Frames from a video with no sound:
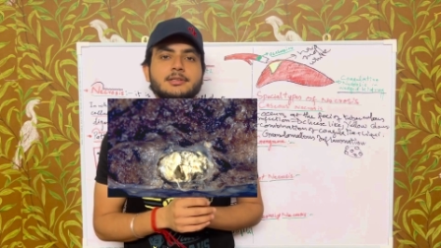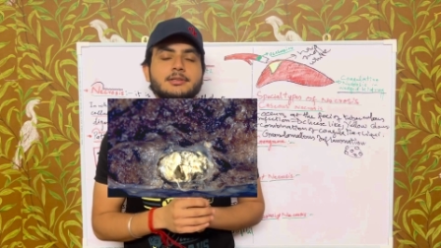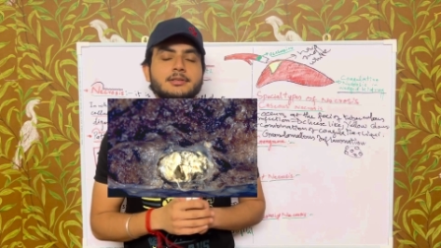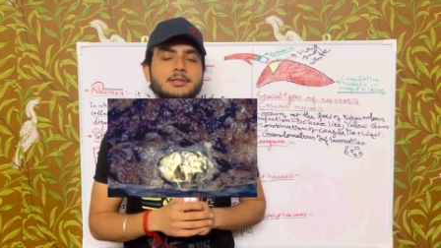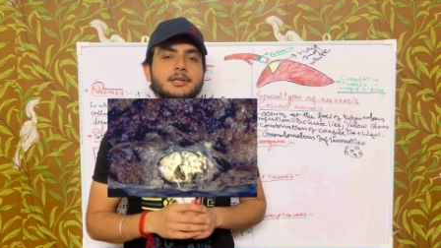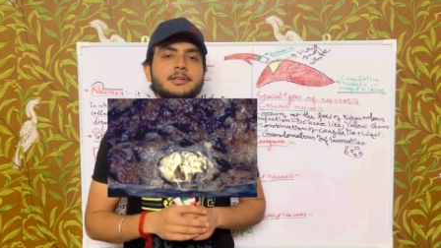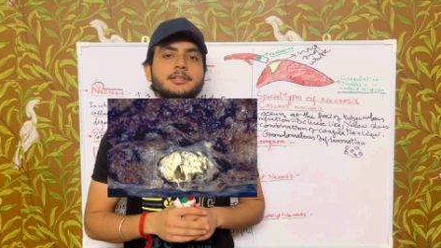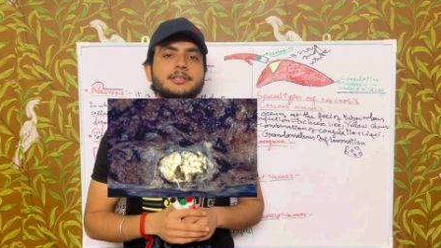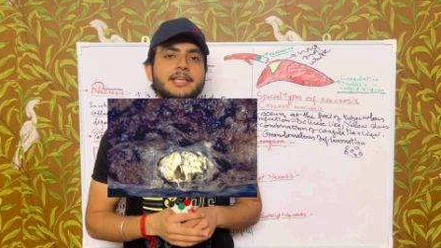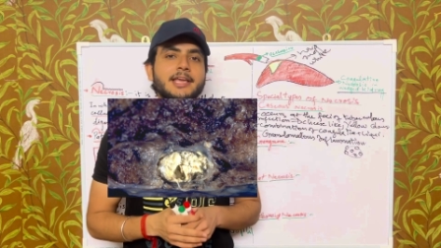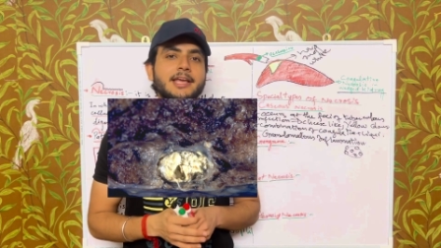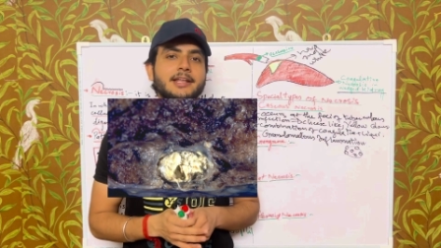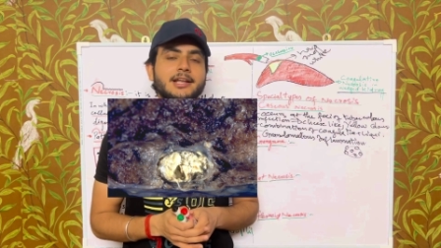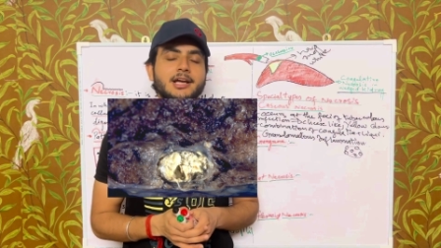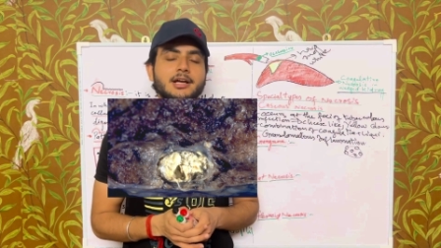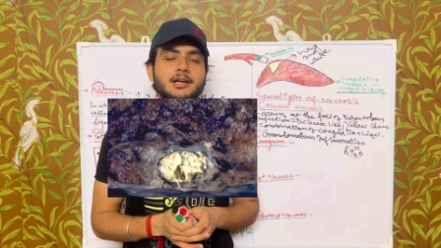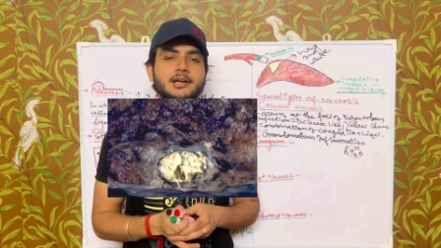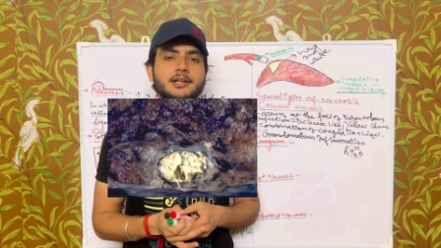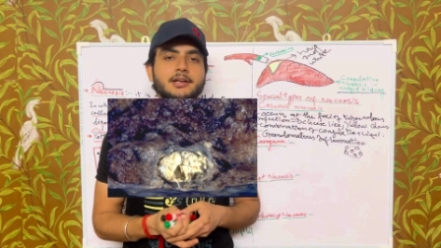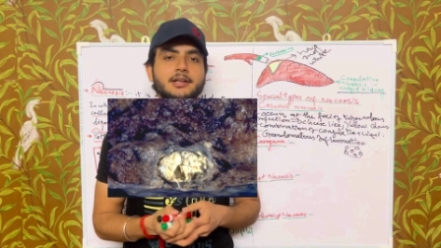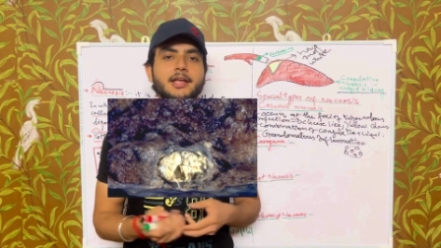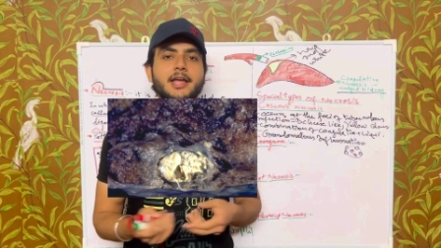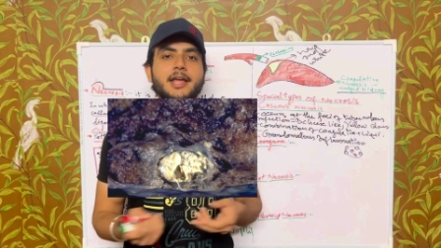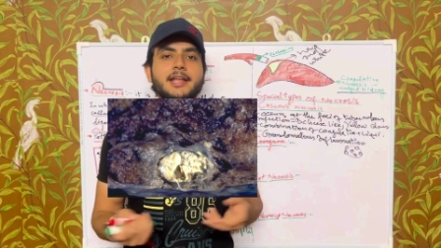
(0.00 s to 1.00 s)
It can
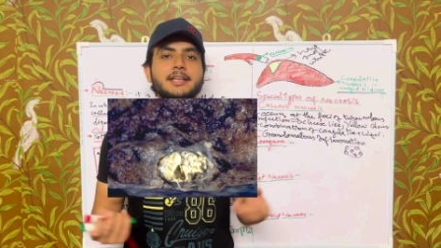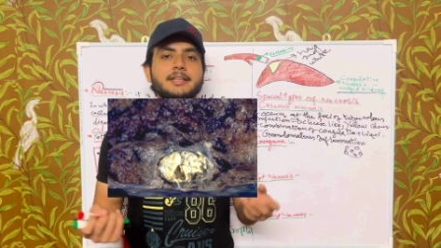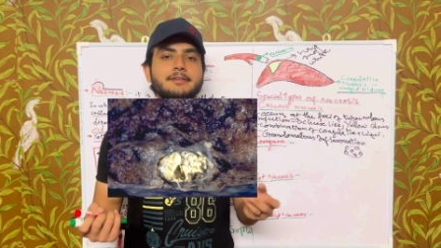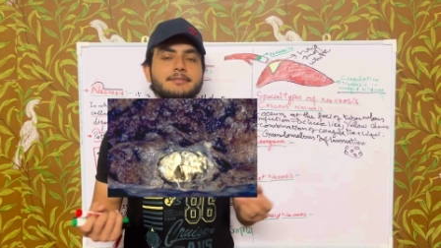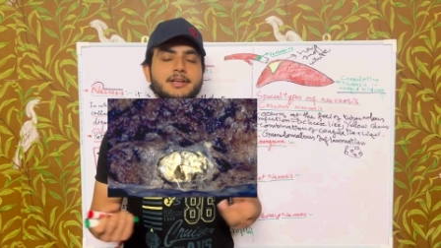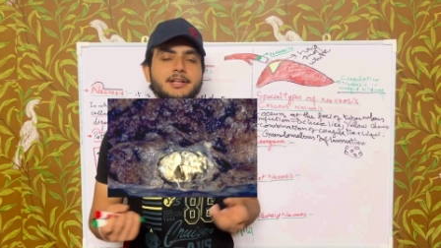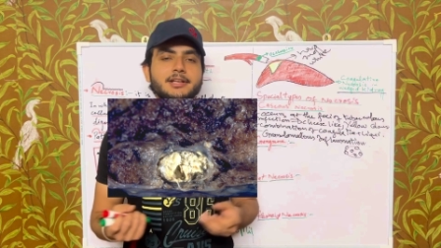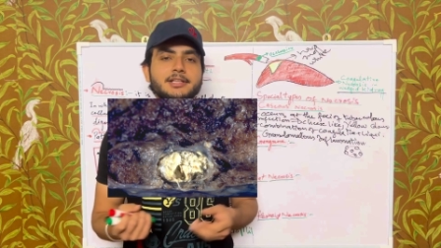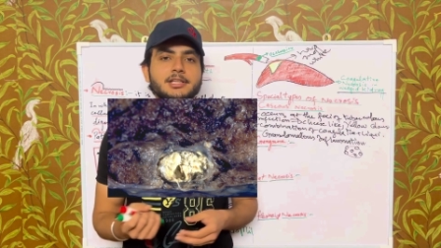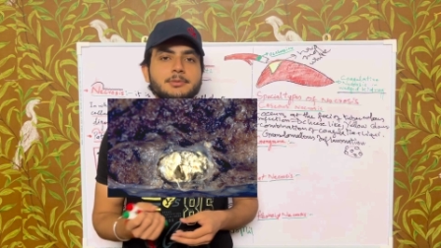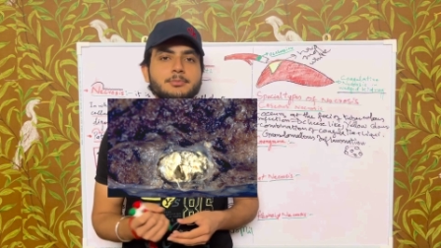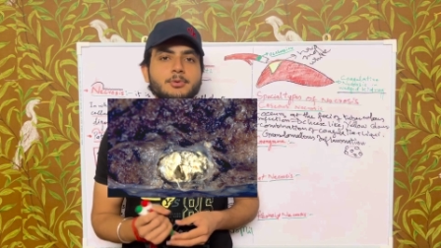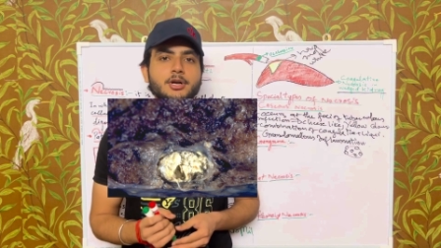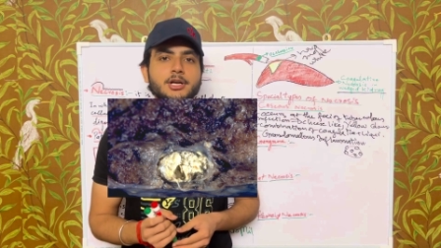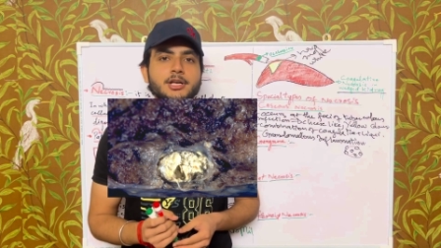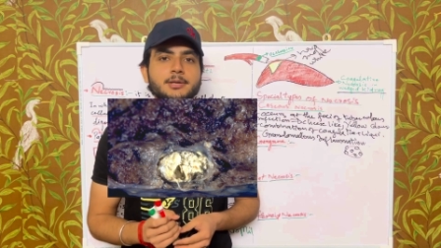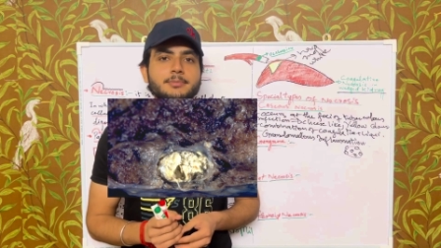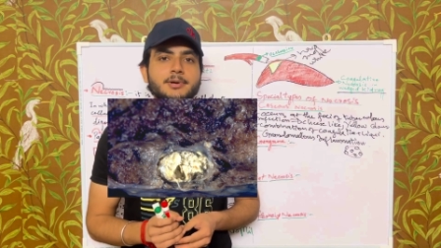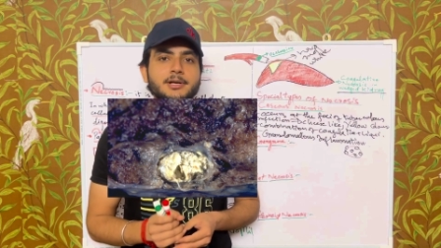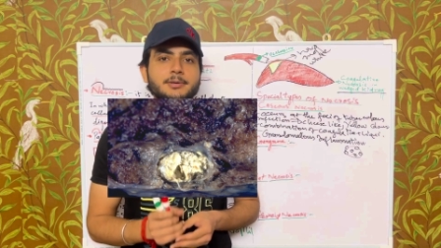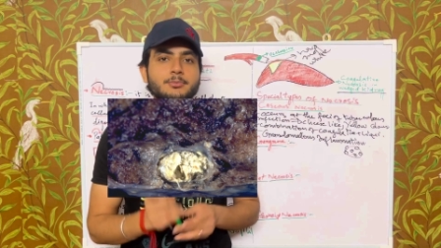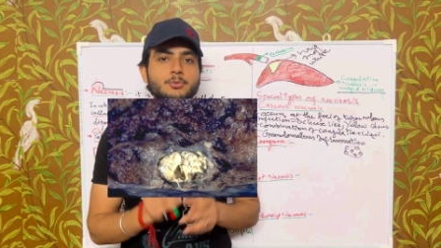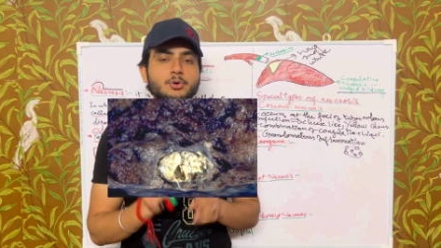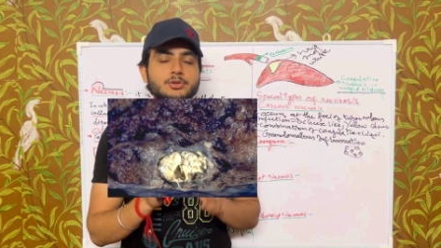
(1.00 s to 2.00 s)
occur anywhere in the body,
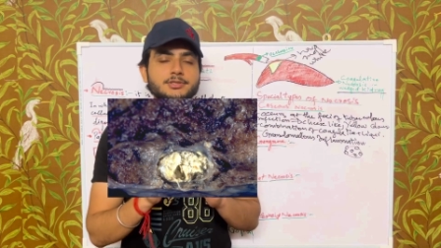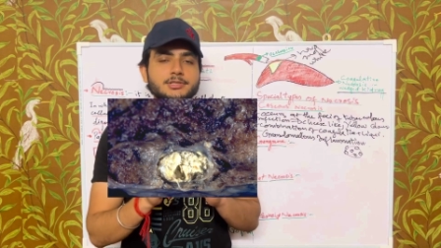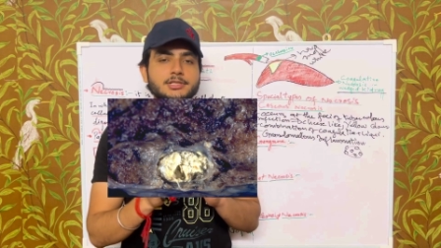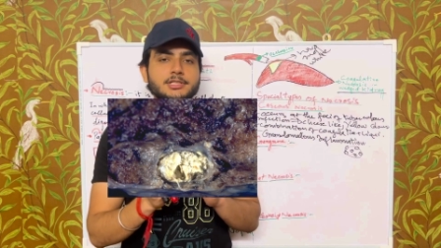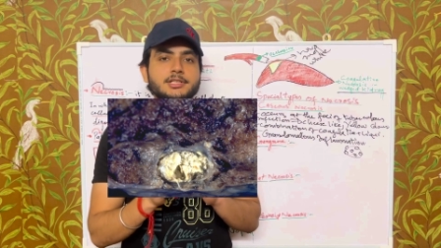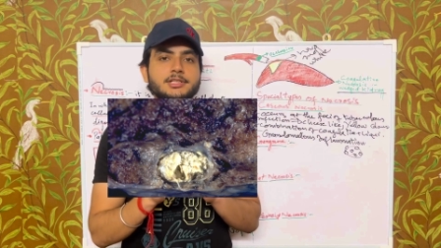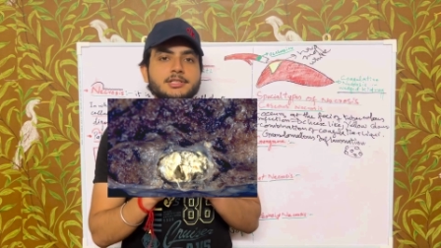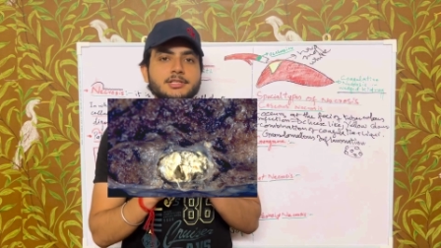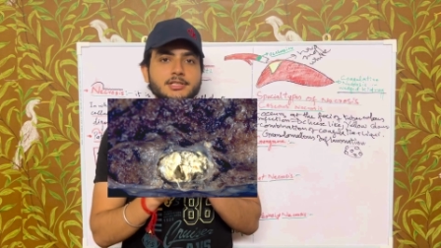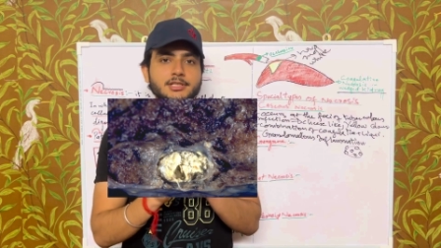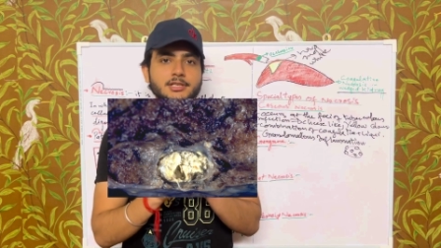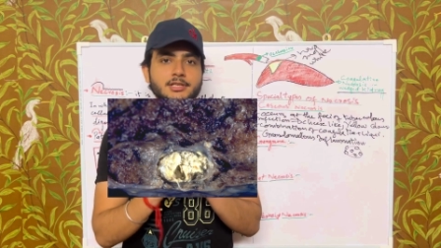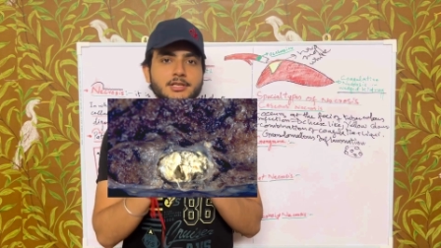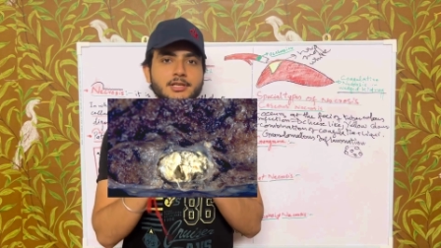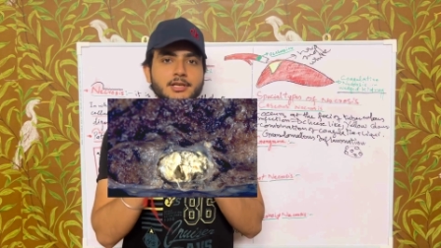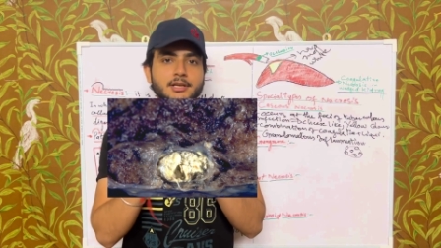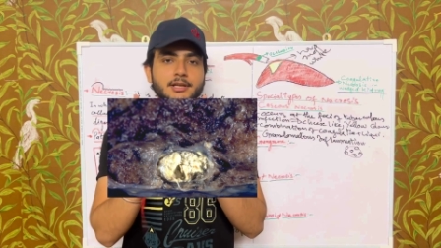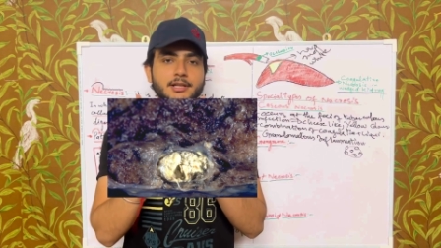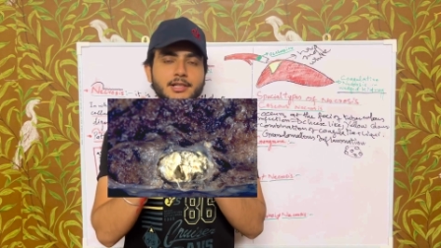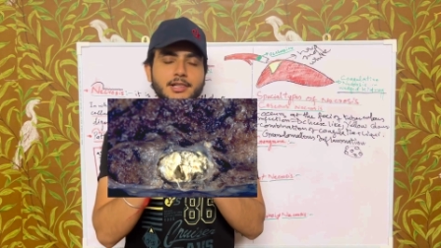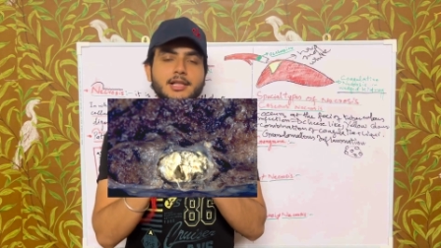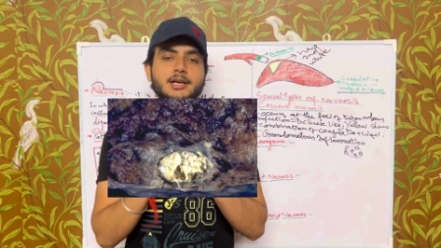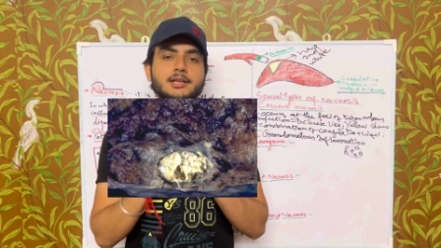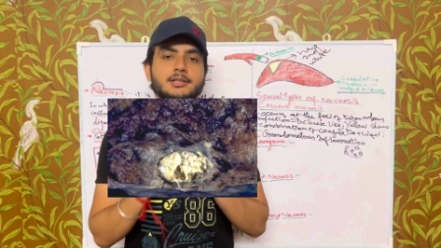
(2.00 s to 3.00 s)
but mostly in the
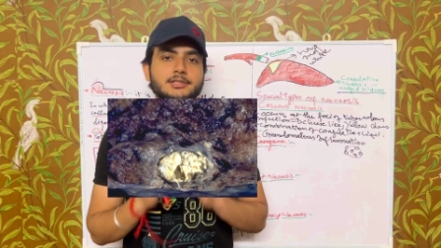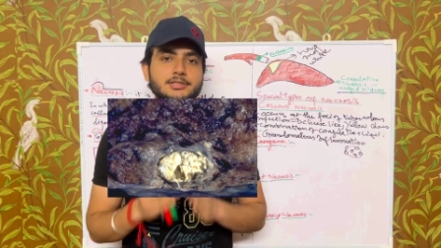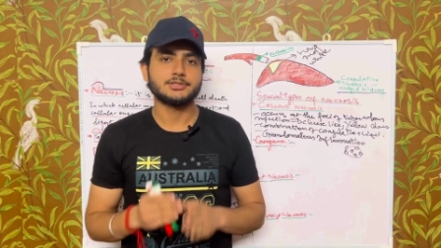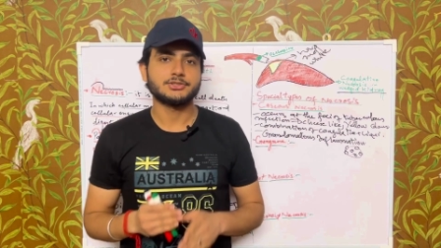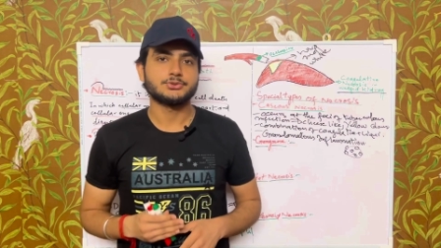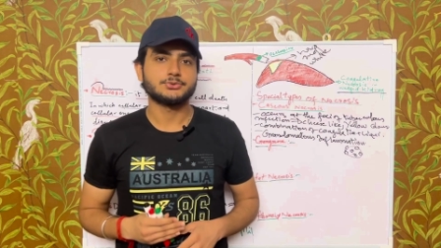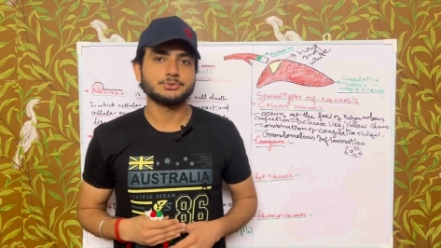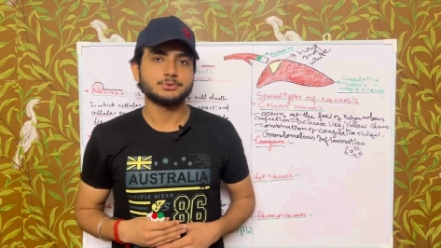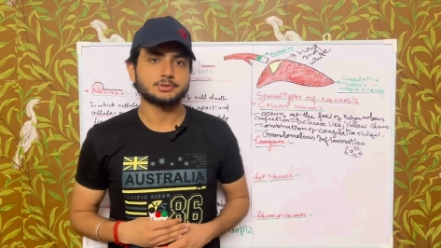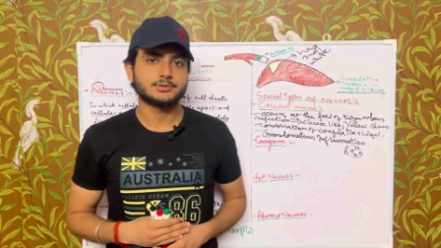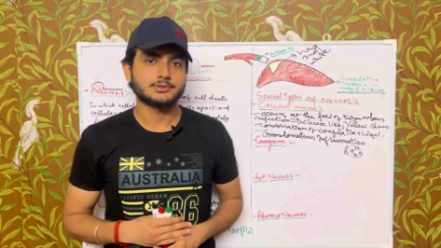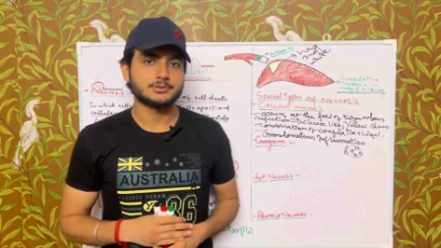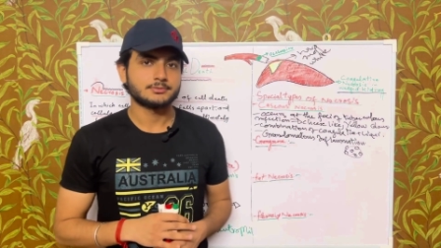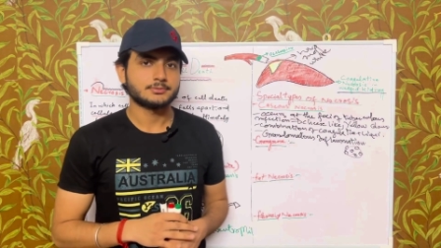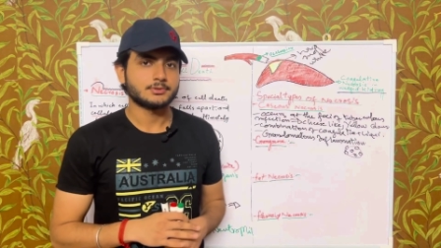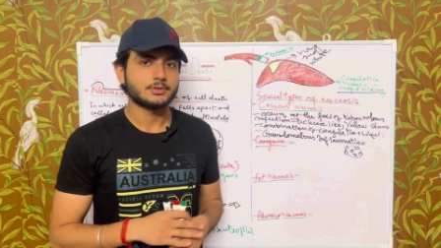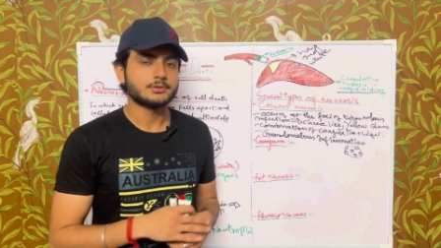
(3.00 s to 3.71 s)
lung tissues